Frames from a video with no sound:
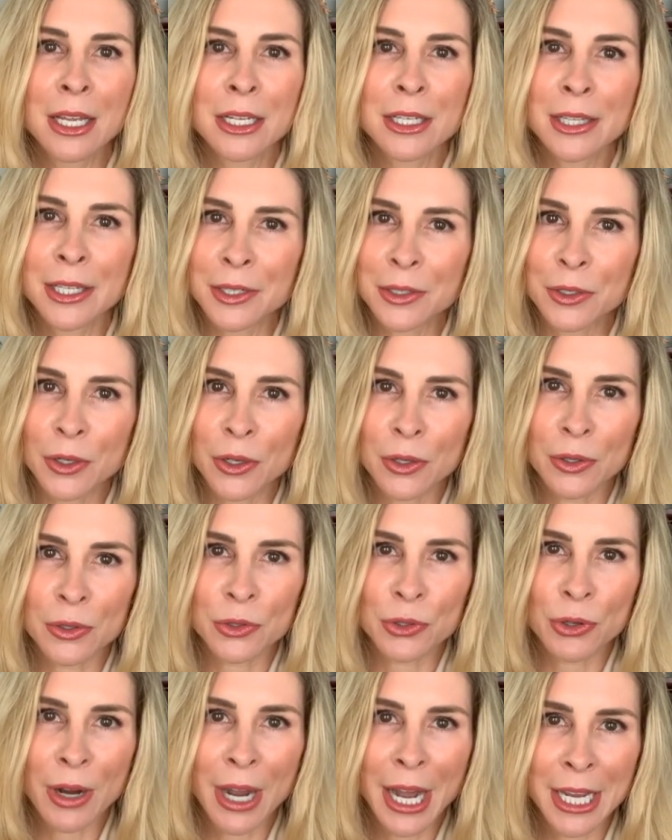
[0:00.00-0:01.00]
clinical
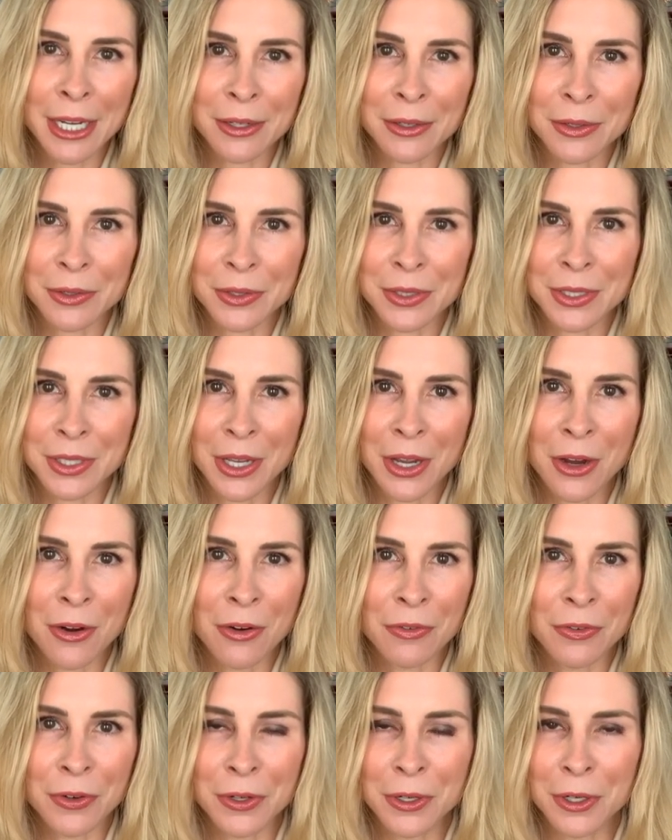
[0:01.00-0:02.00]
trials
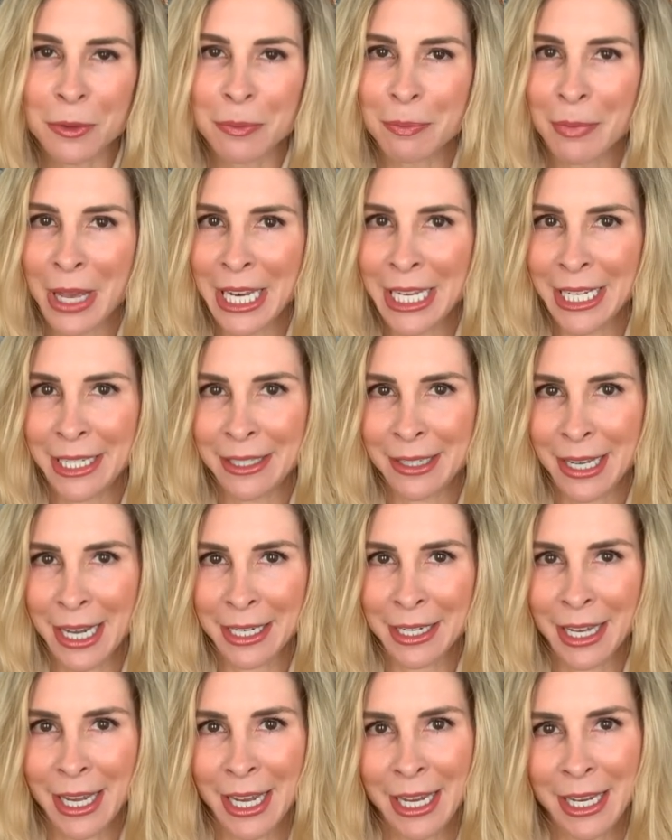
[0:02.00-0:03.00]
over many
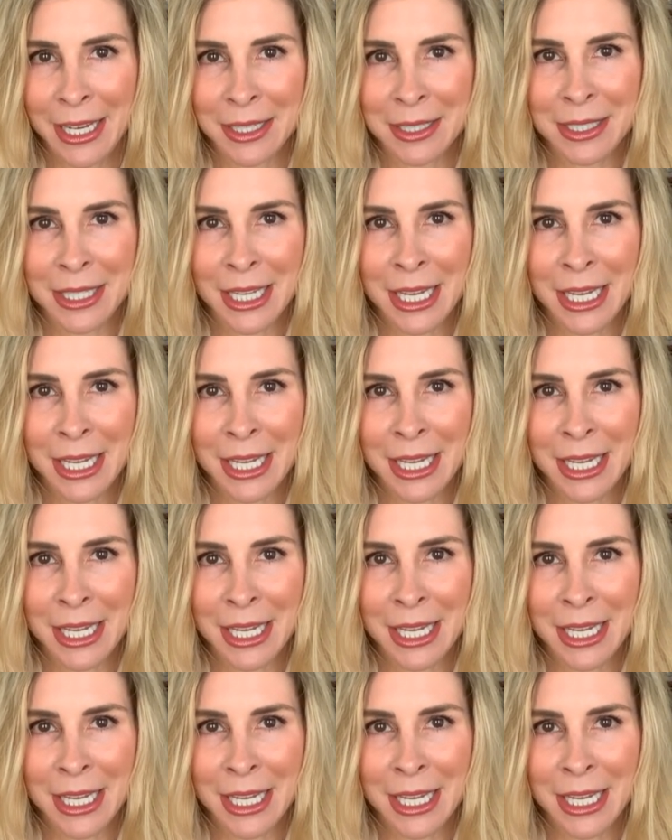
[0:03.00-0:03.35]
decades.